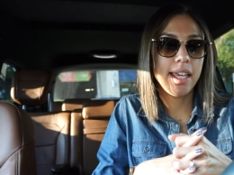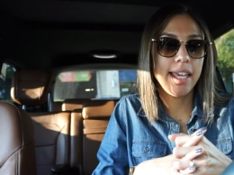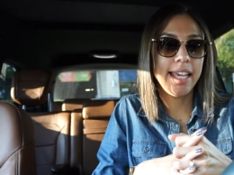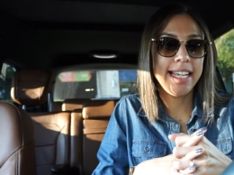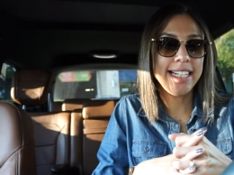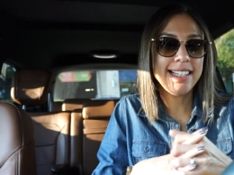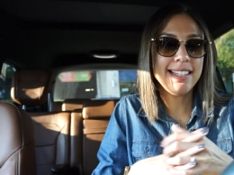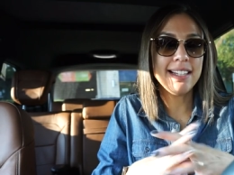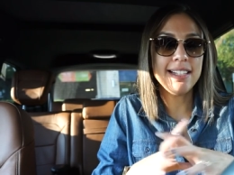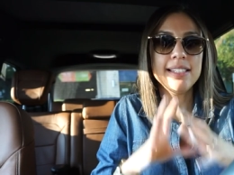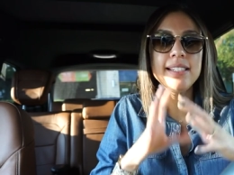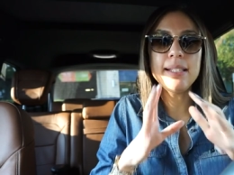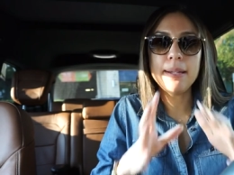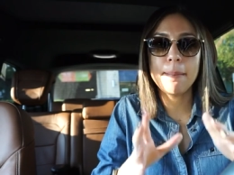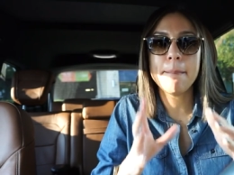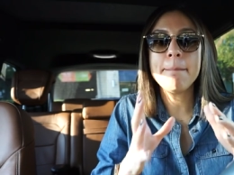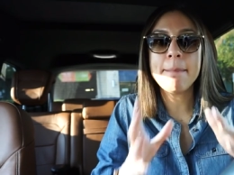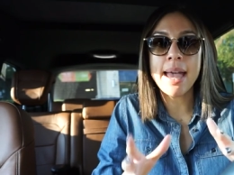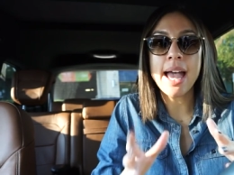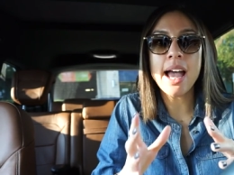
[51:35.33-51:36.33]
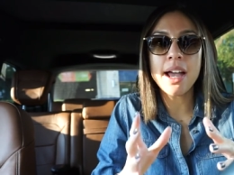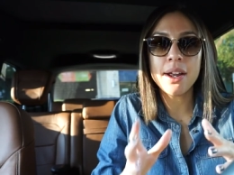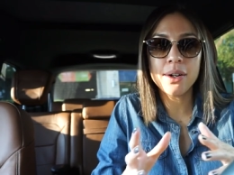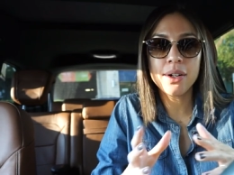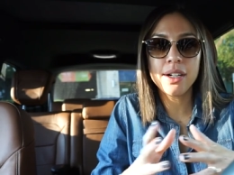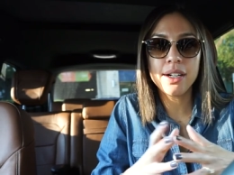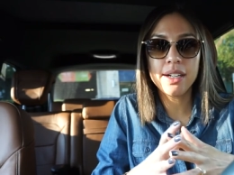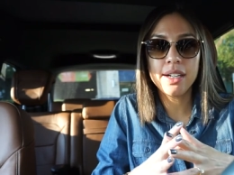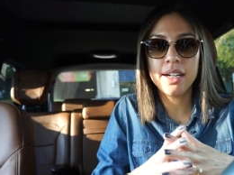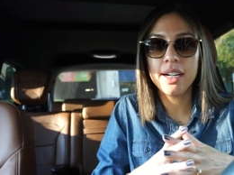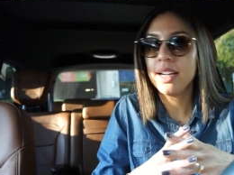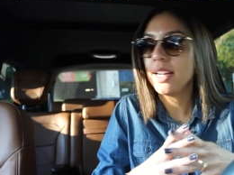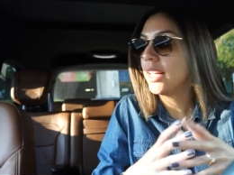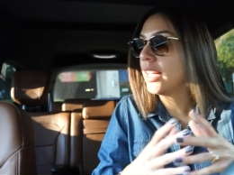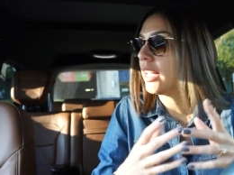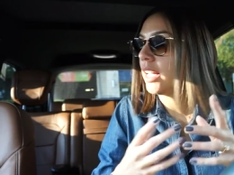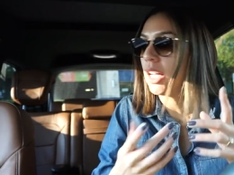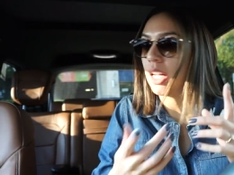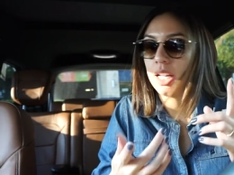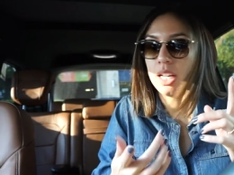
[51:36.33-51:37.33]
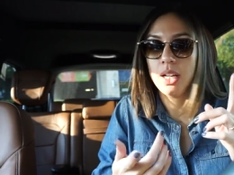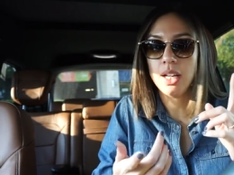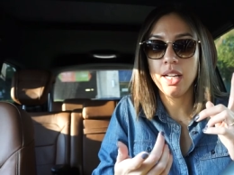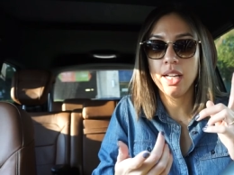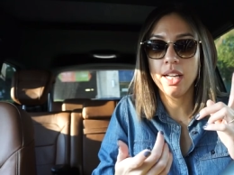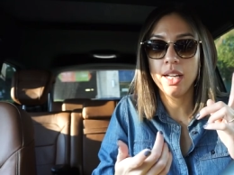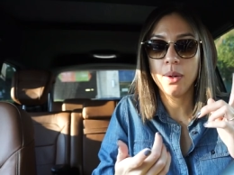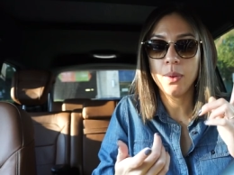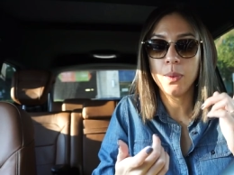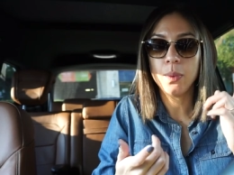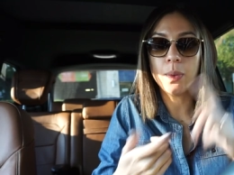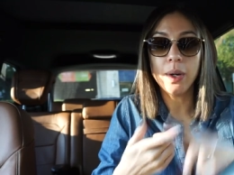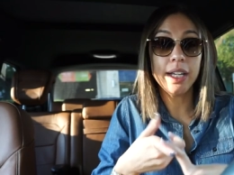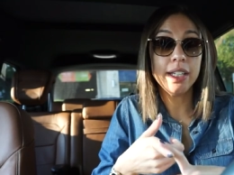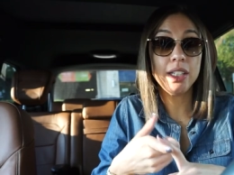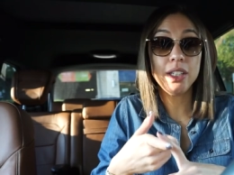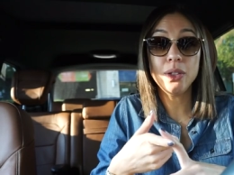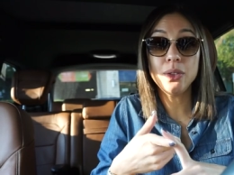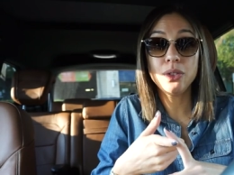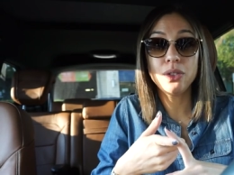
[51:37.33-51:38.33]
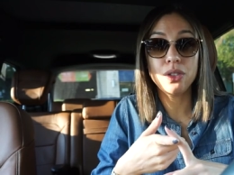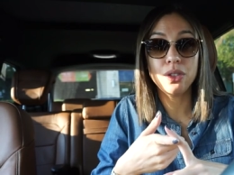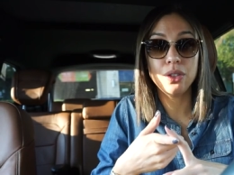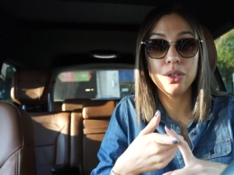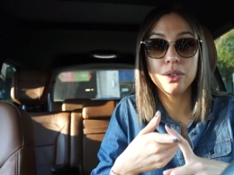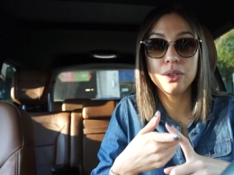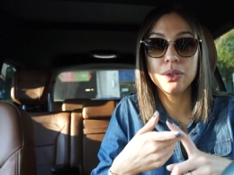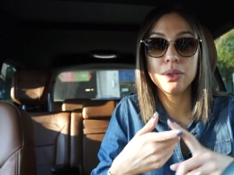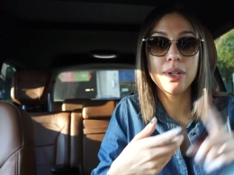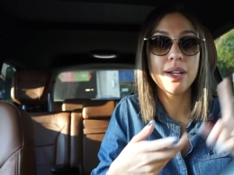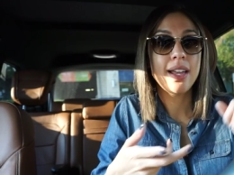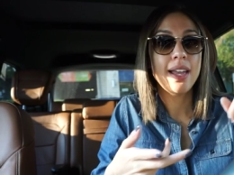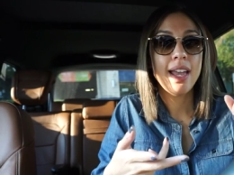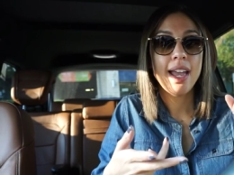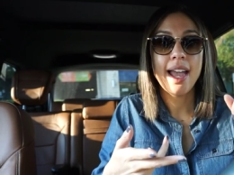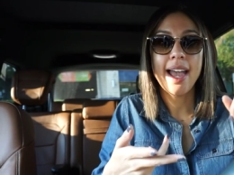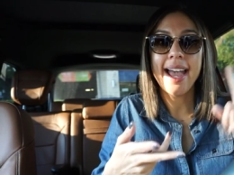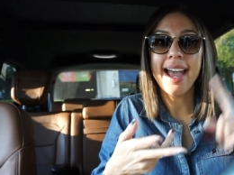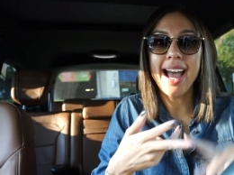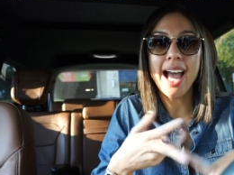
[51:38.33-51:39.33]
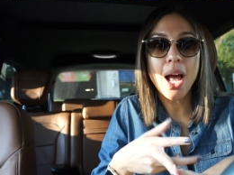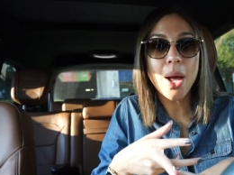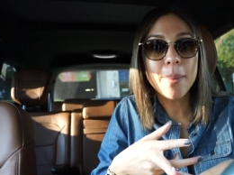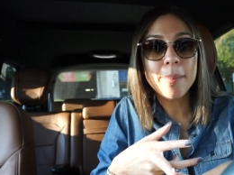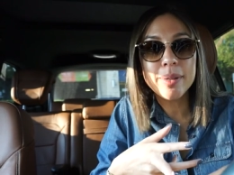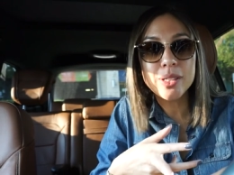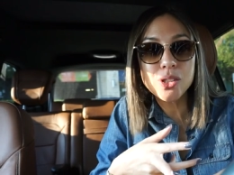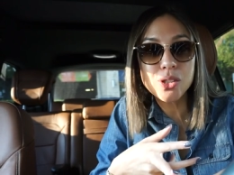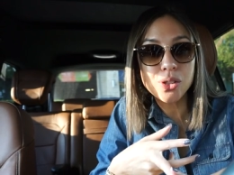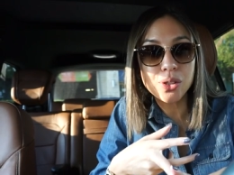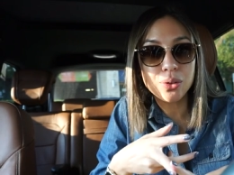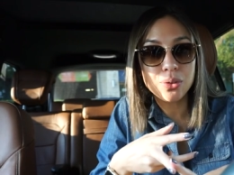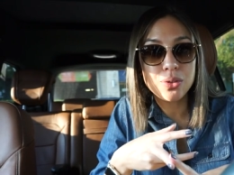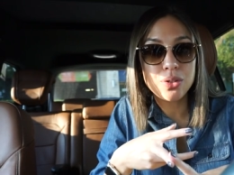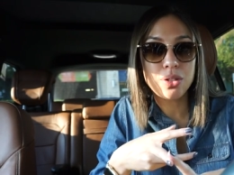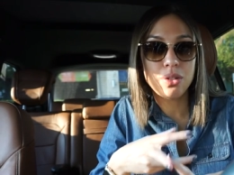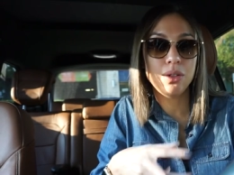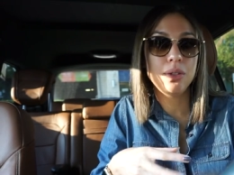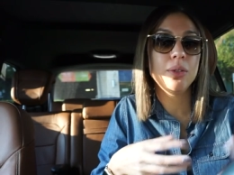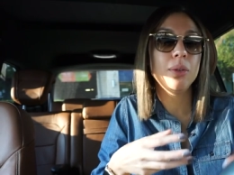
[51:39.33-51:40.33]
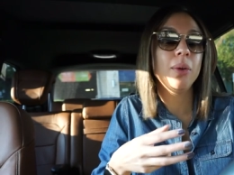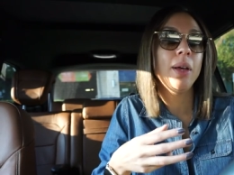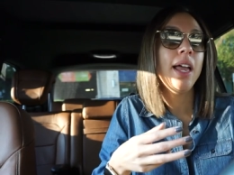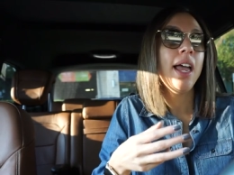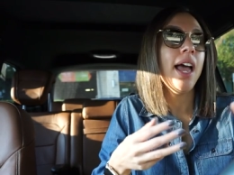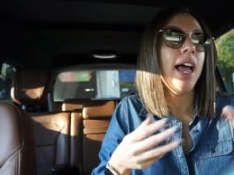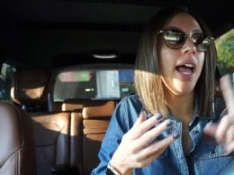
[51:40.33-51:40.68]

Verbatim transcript: it doesn't matter what you do, how much you do,